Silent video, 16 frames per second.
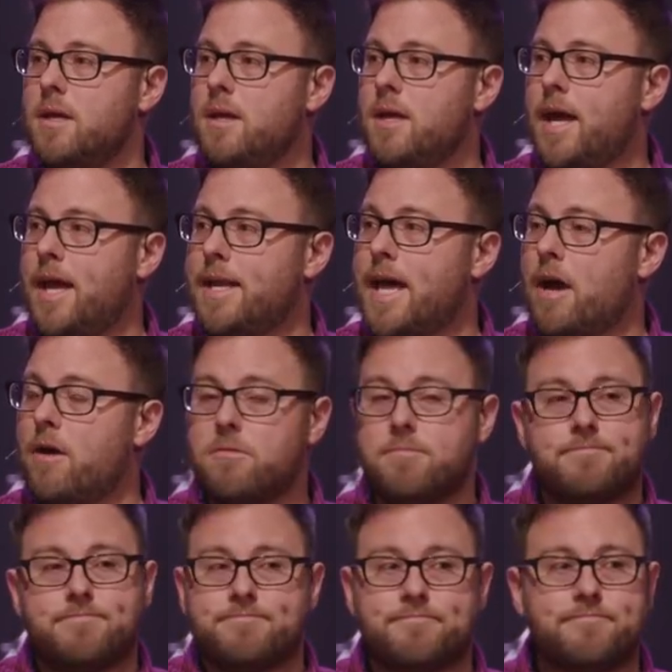And
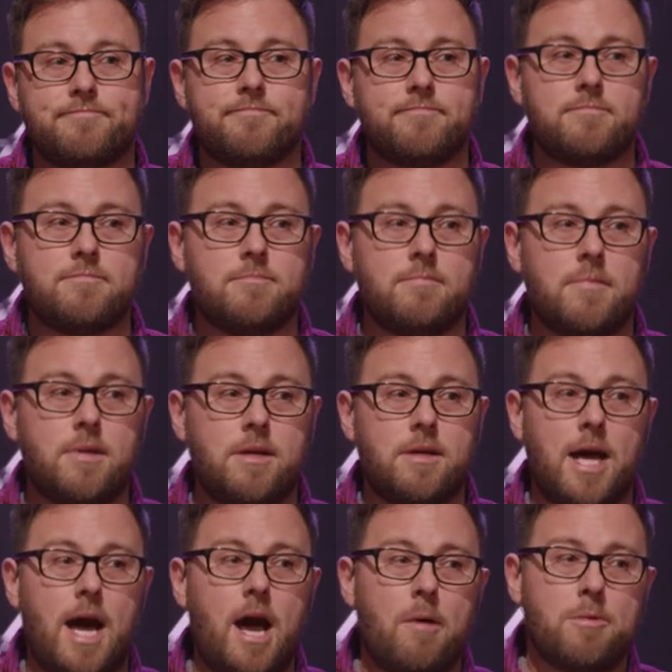now,
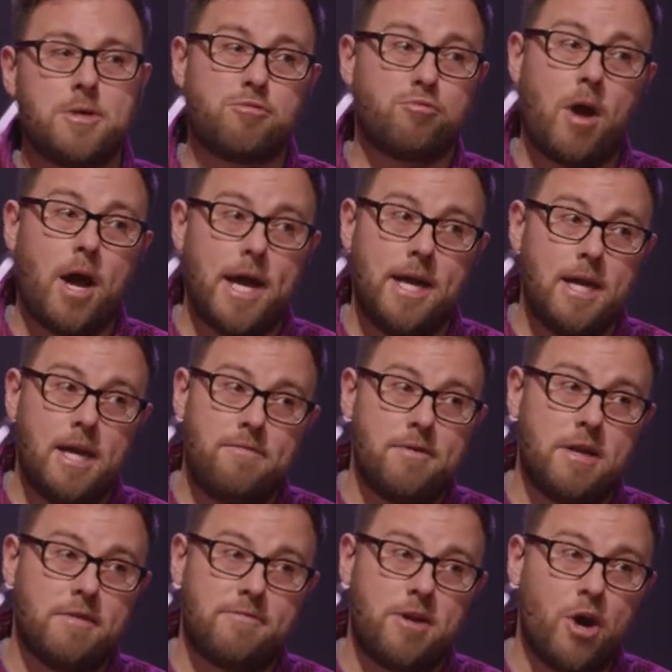God was right
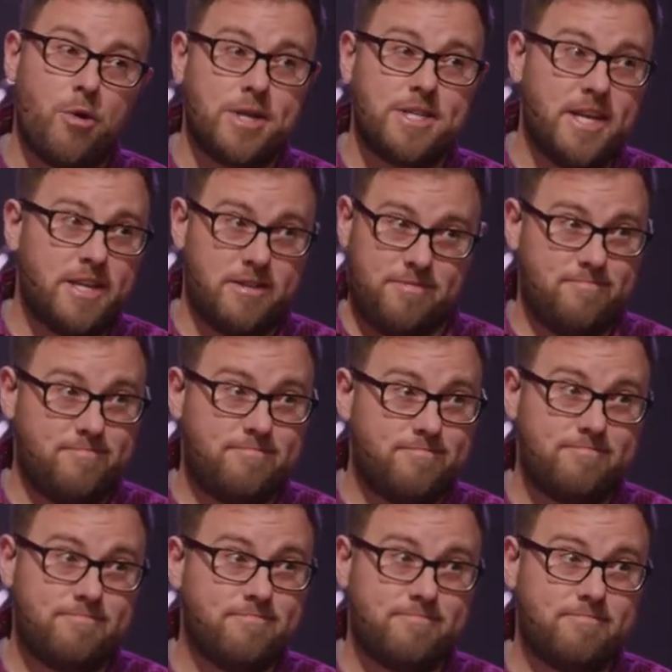even if Noah didn't.
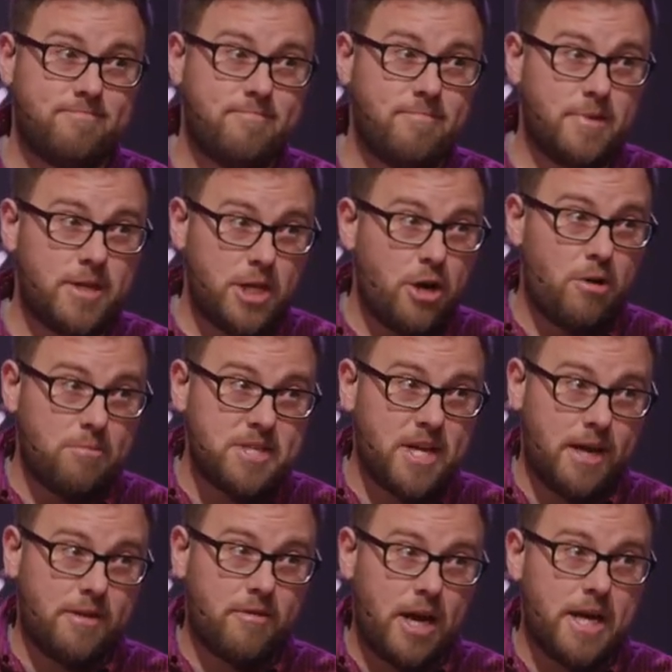You know what I'm
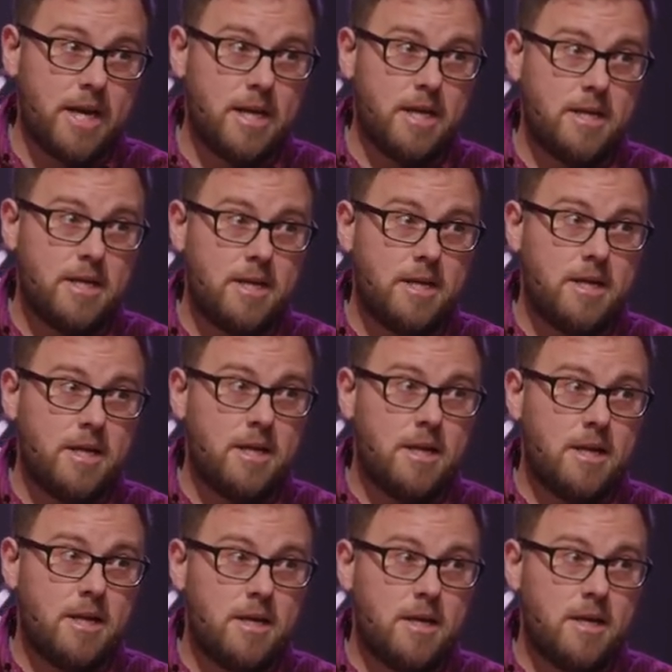saying, right?
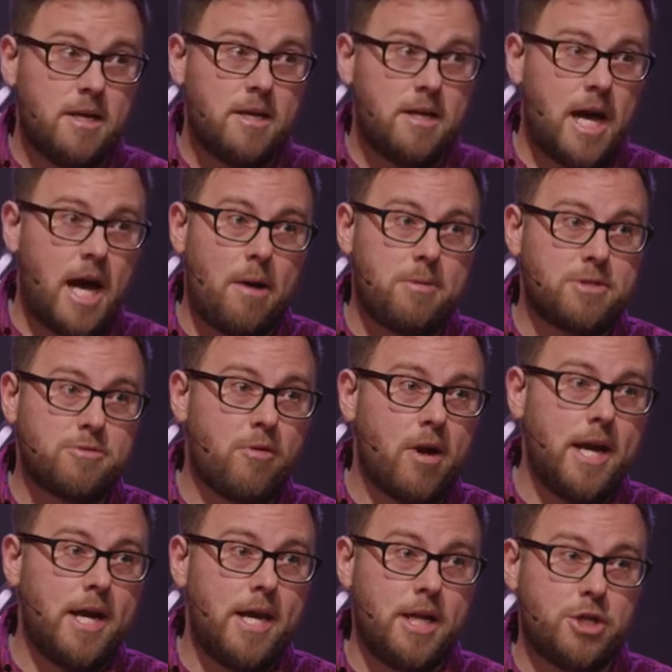God was
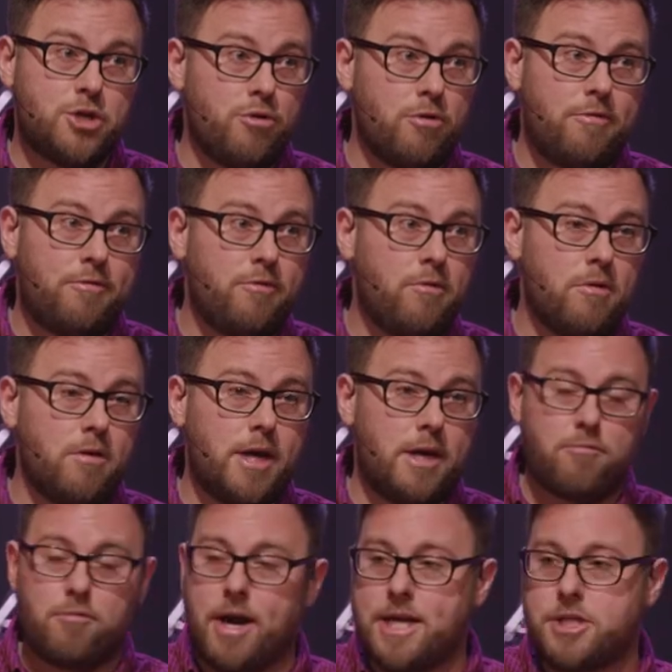right and truthful
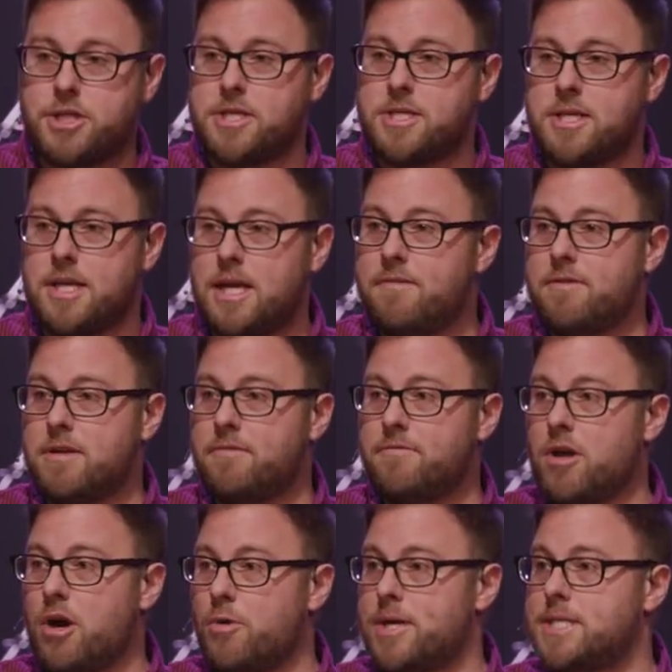and righteous even if
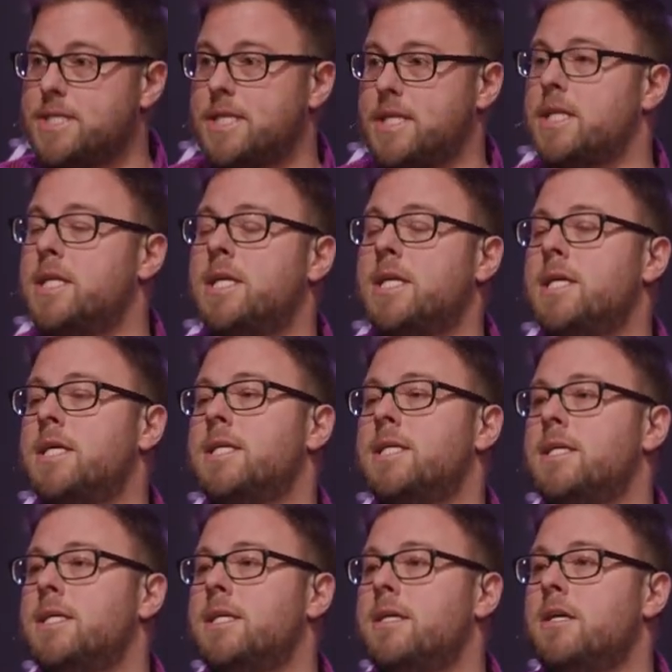Noah didn't.
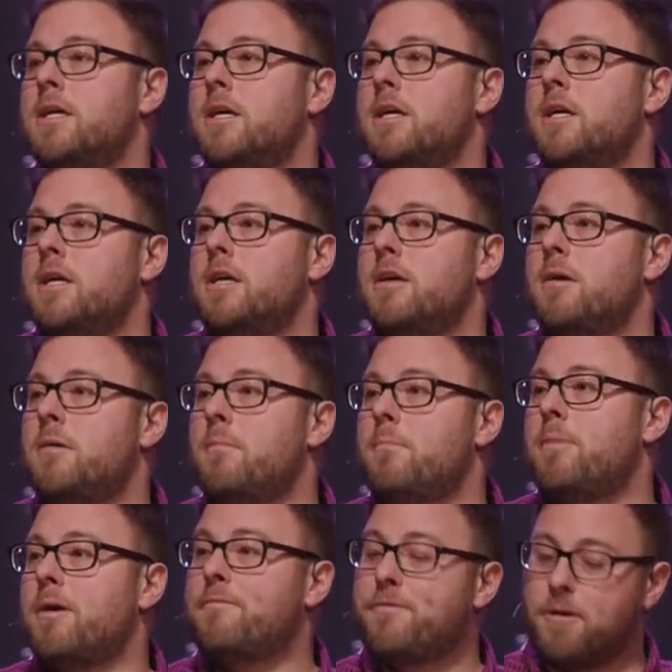
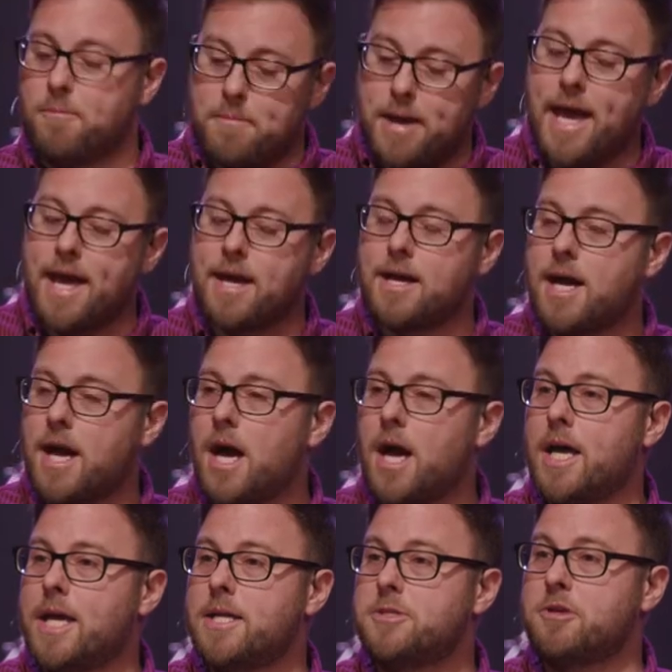But for
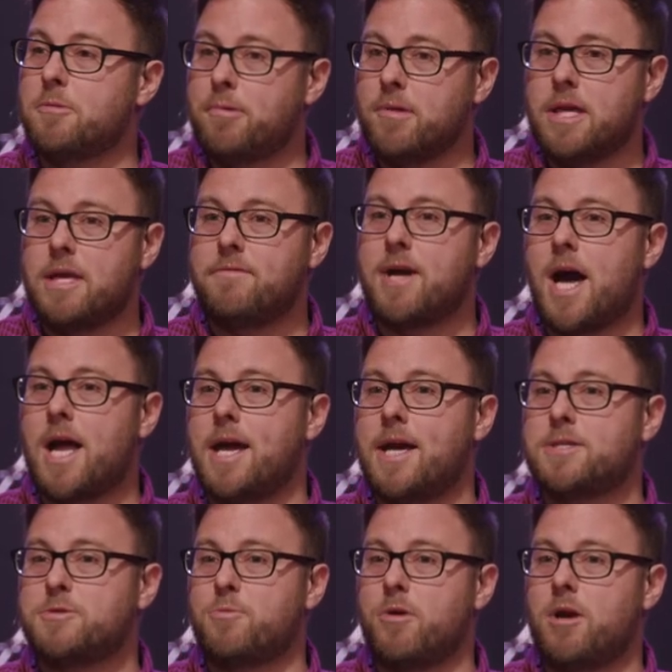mankind to believe God at
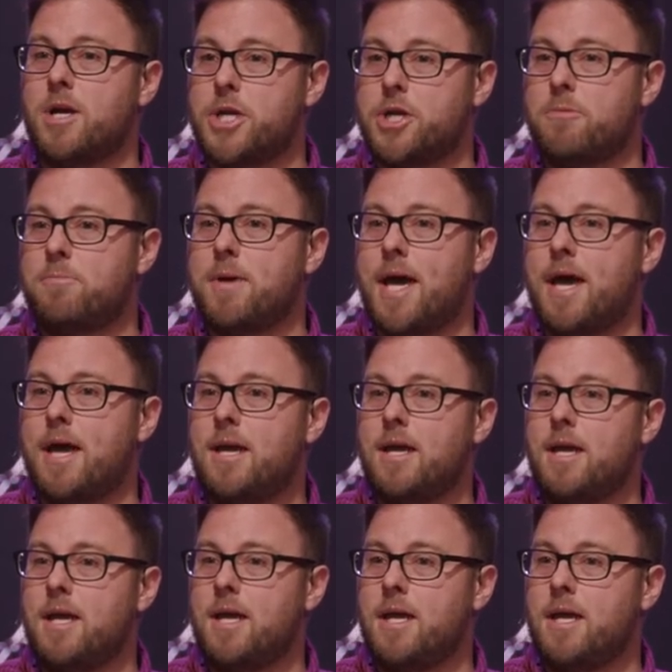his word and obey,